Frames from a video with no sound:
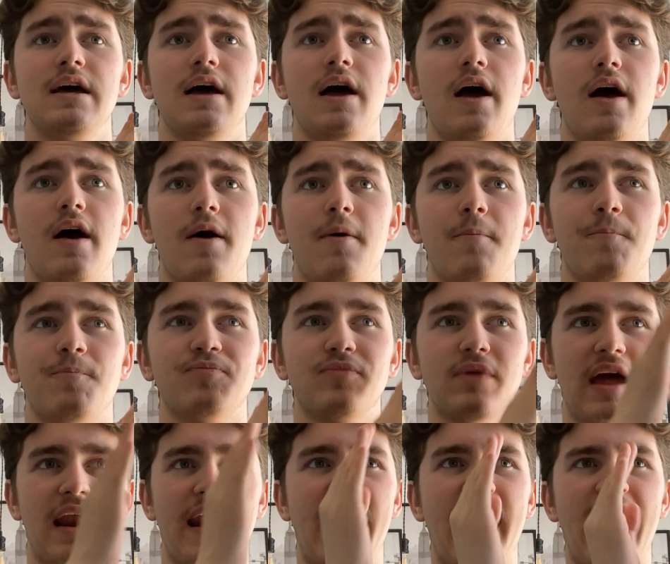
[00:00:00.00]

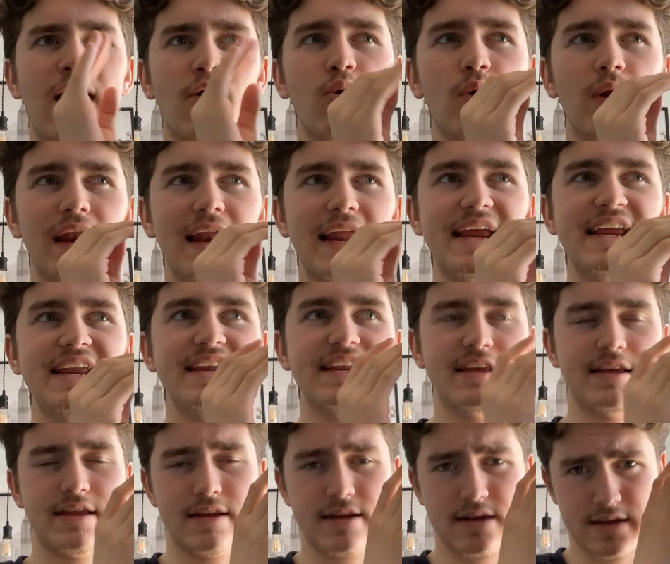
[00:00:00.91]
and how
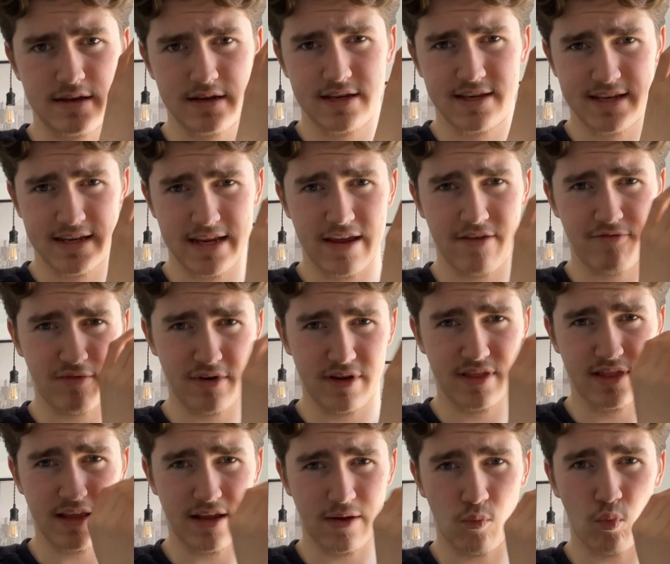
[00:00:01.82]
lenient
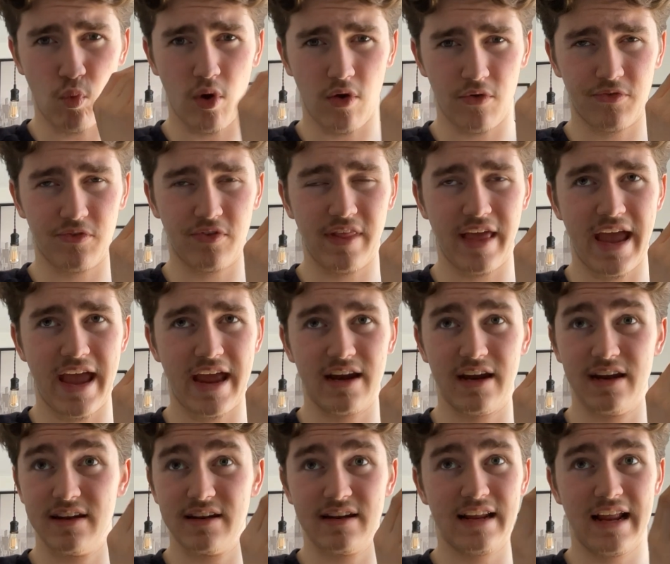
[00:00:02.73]
everything was then,
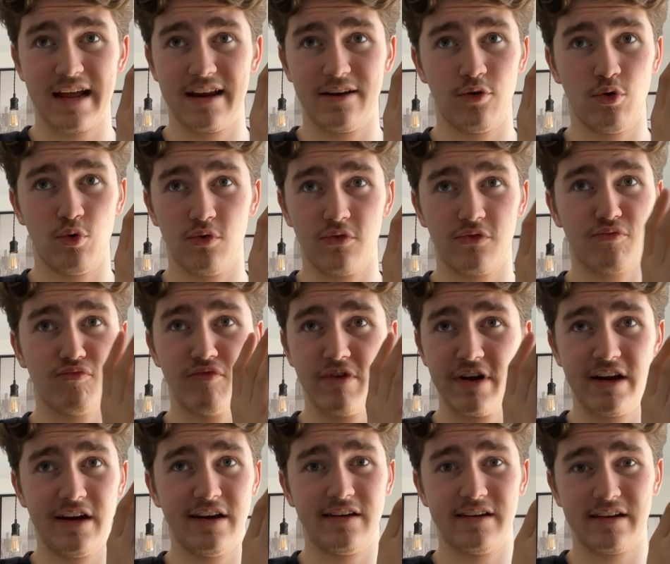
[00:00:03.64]
and landlords
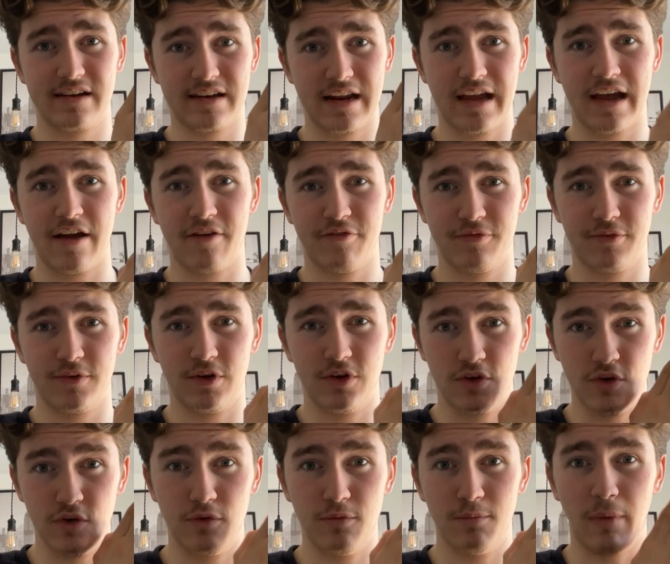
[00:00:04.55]
really didn't have to
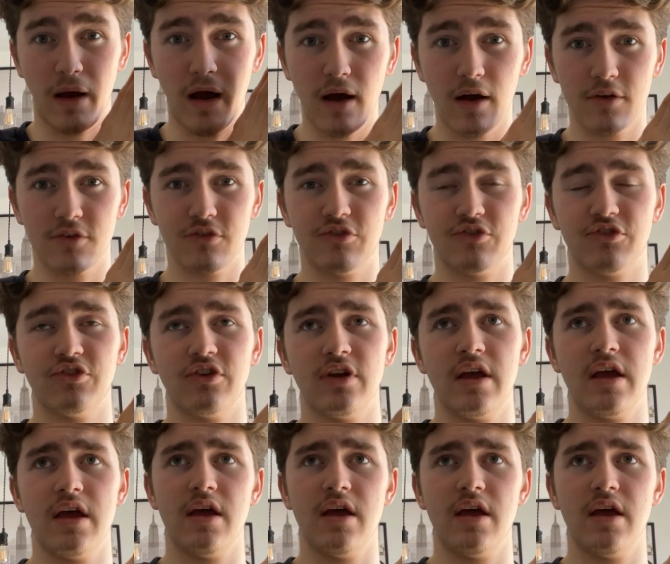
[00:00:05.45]
do much